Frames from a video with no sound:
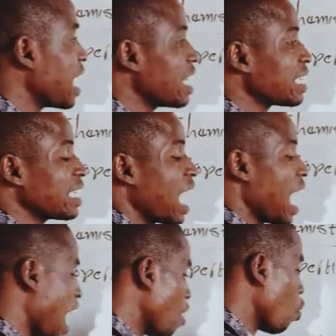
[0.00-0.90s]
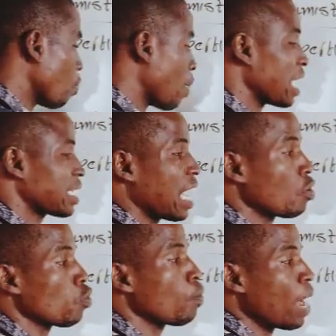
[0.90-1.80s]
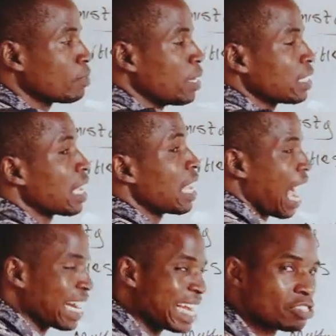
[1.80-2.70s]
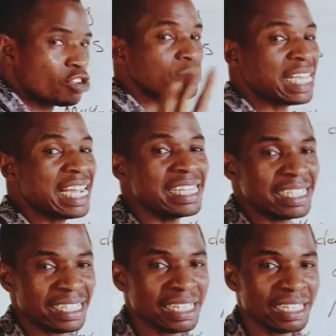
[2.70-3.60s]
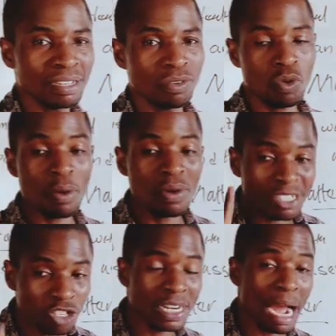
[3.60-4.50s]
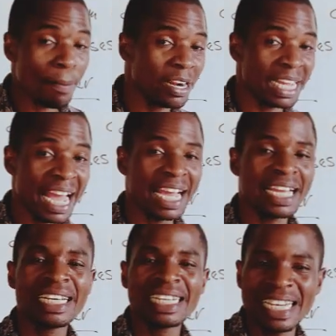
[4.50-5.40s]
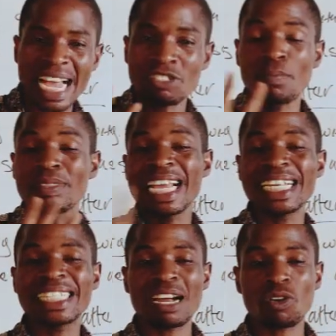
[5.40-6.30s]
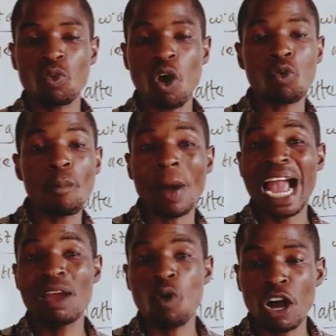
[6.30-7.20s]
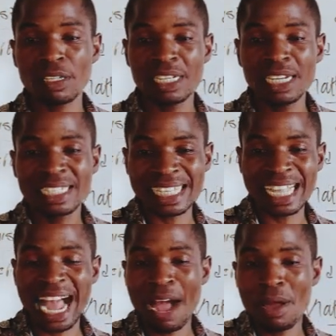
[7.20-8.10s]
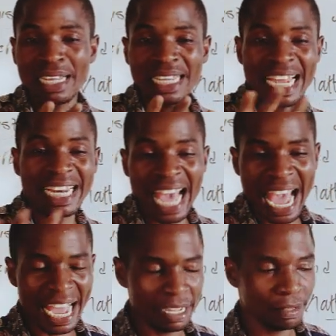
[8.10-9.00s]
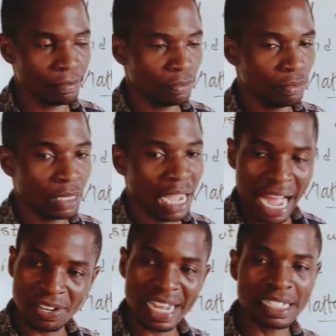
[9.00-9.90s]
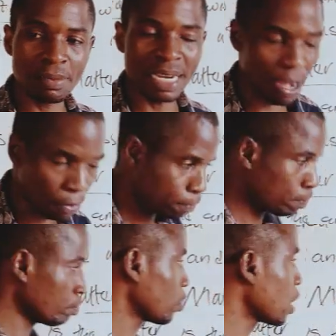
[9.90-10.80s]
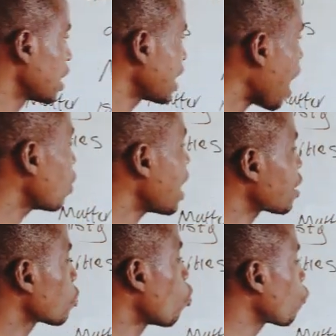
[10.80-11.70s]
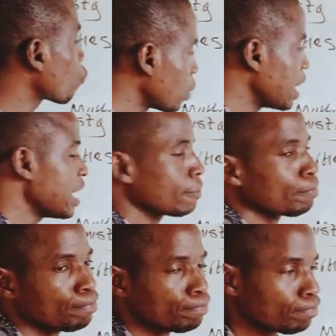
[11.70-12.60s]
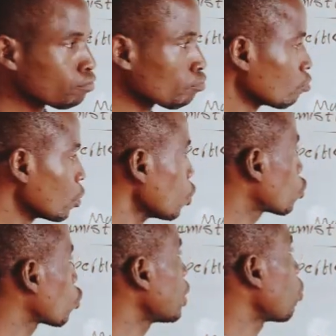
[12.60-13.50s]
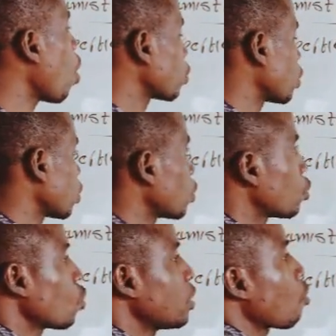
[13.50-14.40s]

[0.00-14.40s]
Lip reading: anything that have one mass and occupy space. And there are some things, when we study about the air, there are some things that occupy what? That are in air. Are you getting me now? Now let's move to the what? To the